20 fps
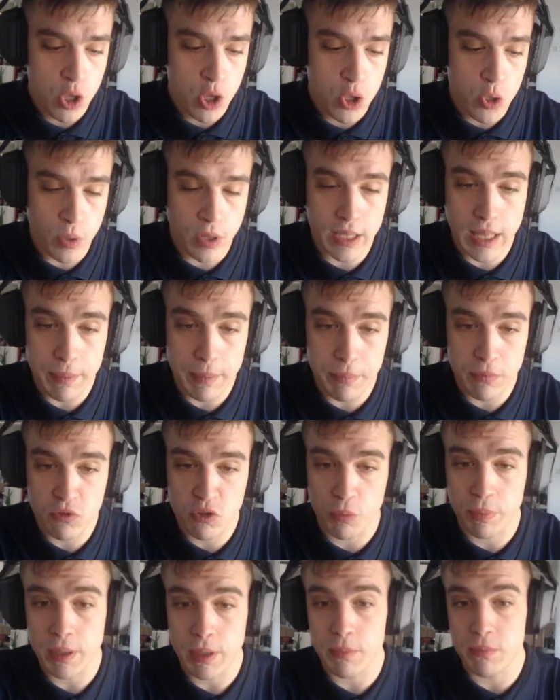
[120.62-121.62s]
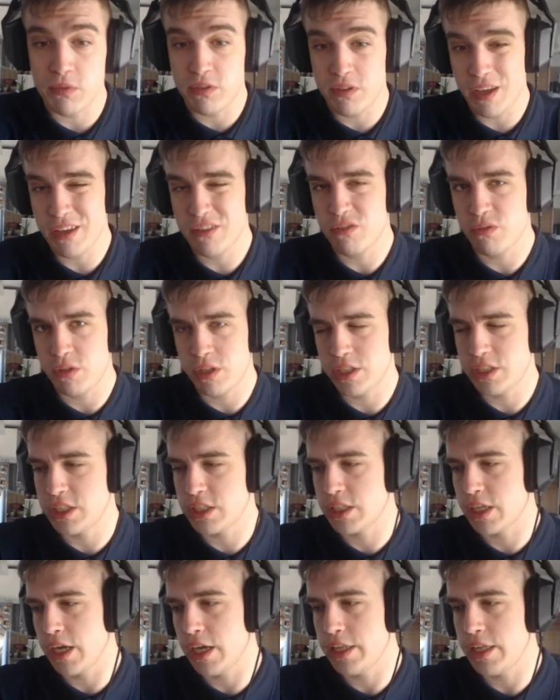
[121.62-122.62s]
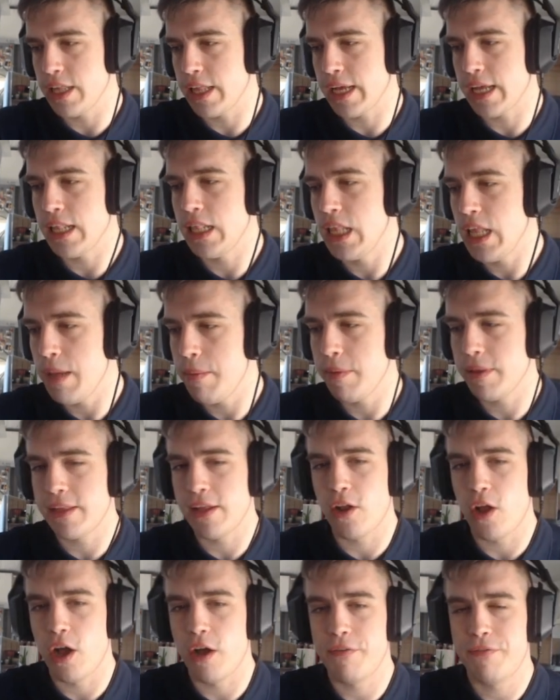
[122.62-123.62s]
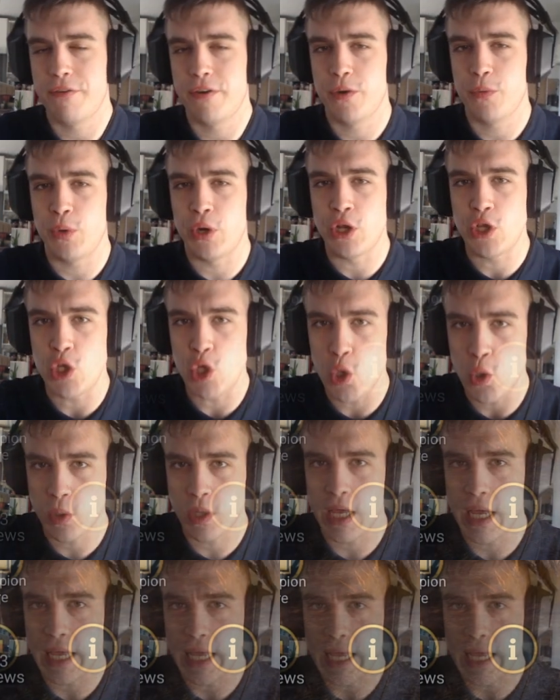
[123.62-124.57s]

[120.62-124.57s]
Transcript: you can type in Supreme 6, so this is currently like a limited offer where you can